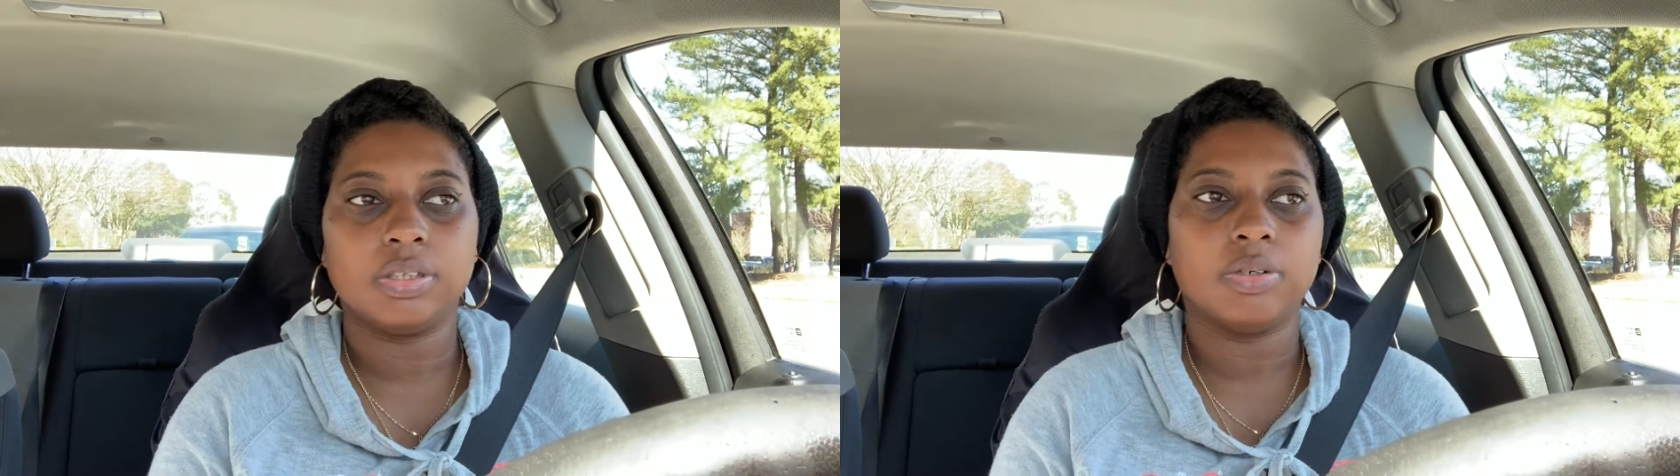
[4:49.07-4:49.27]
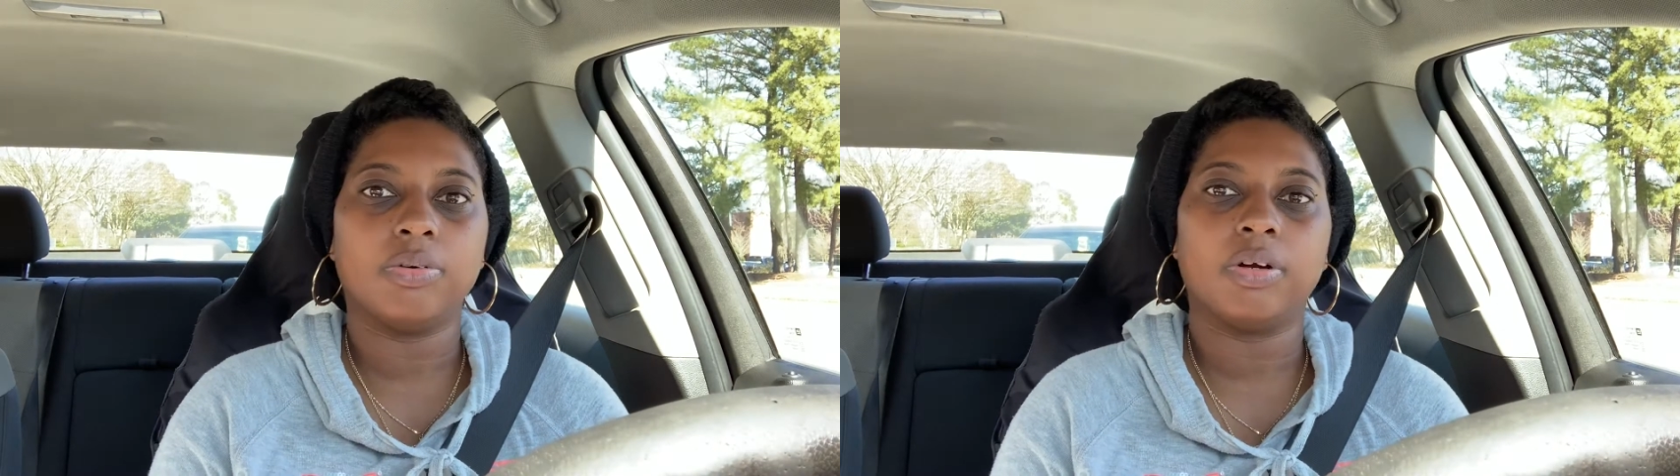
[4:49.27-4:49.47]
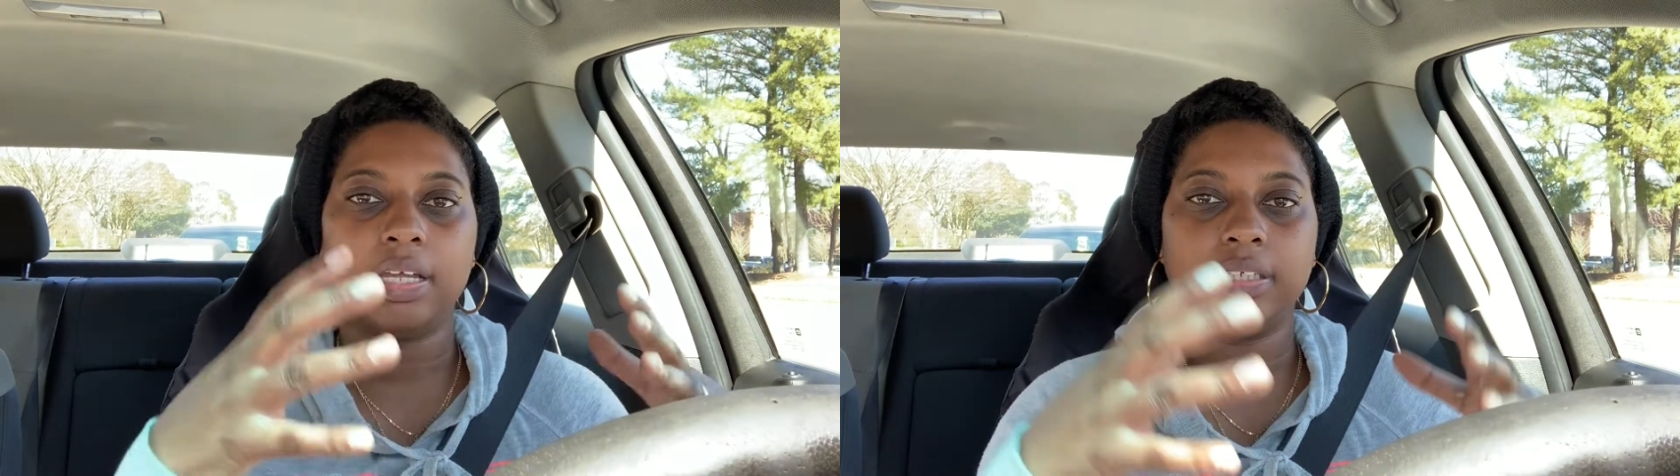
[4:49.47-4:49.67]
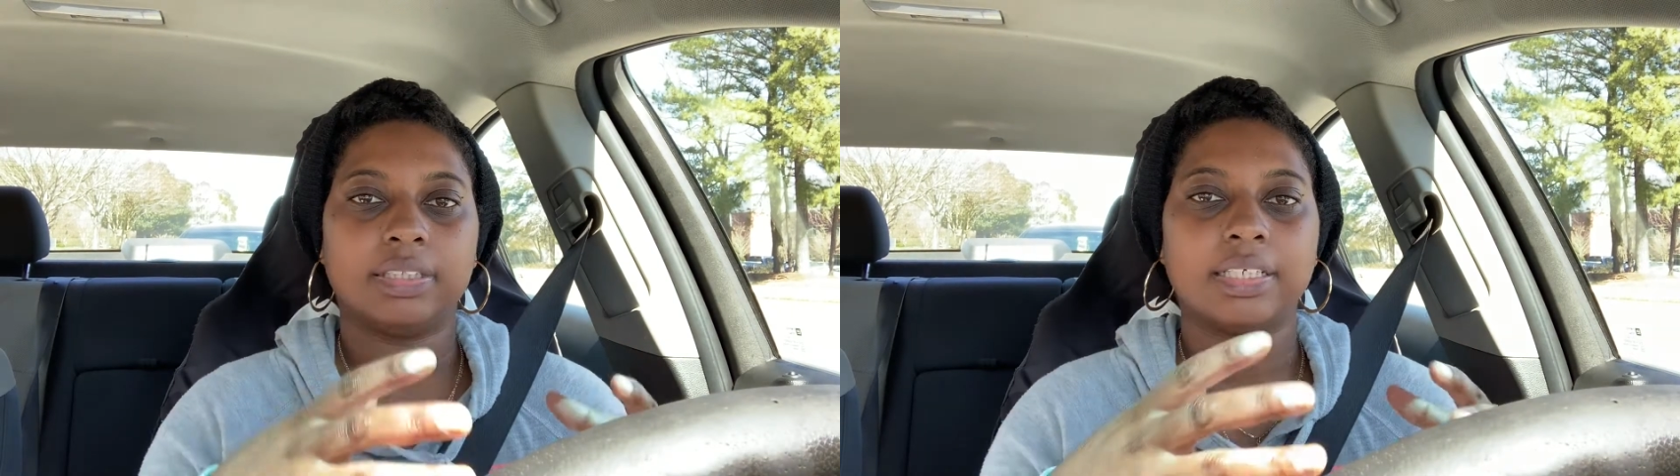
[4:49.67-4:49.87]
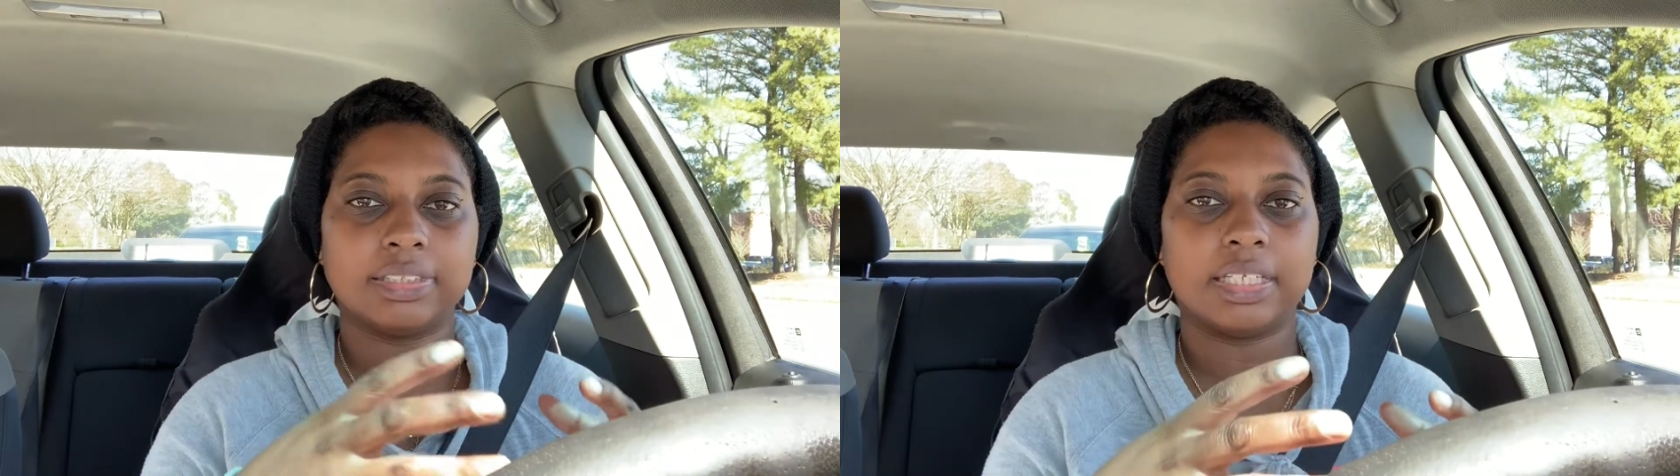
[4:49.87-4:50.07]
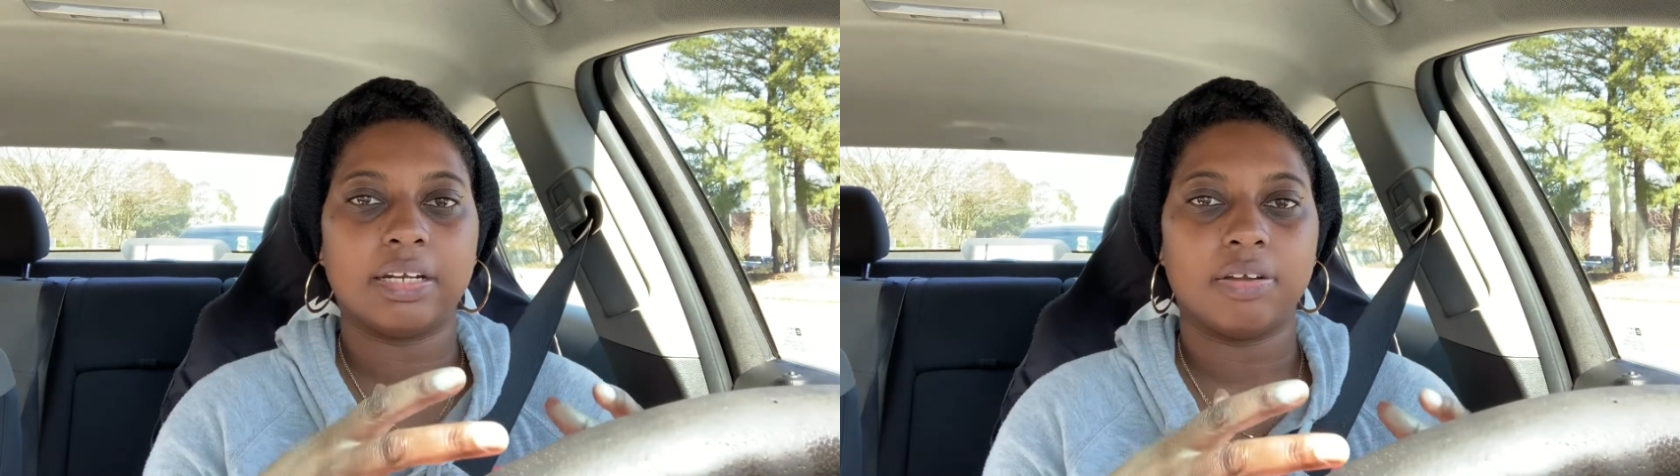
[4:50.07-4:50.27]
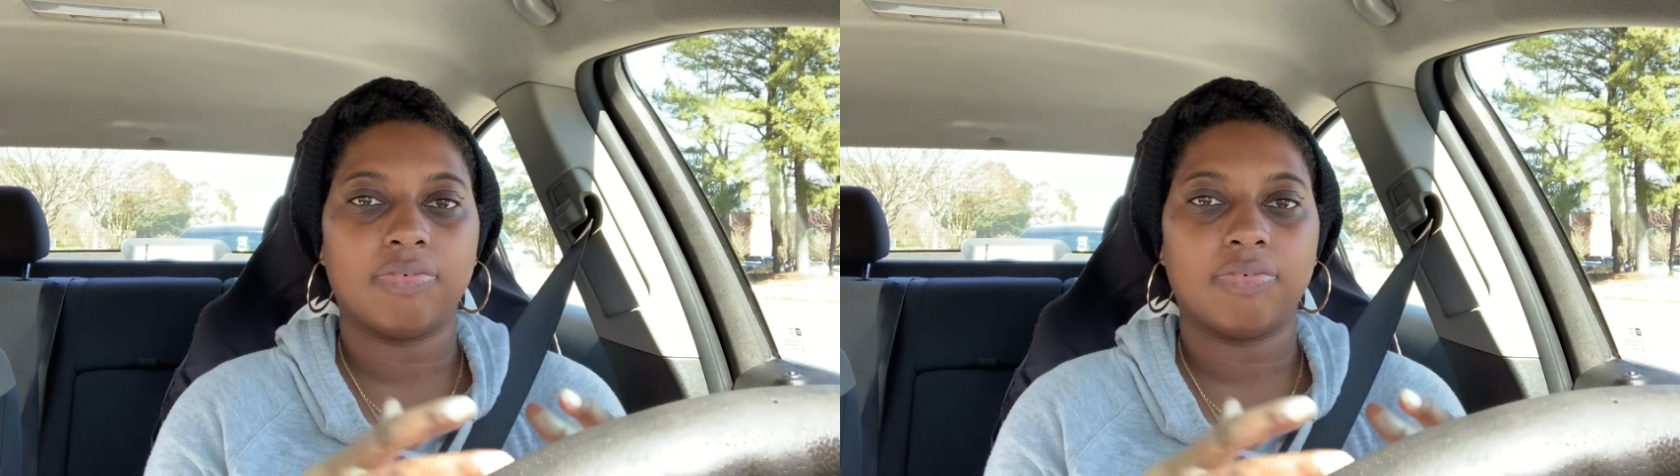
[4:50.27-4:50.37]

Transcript: do he's that steady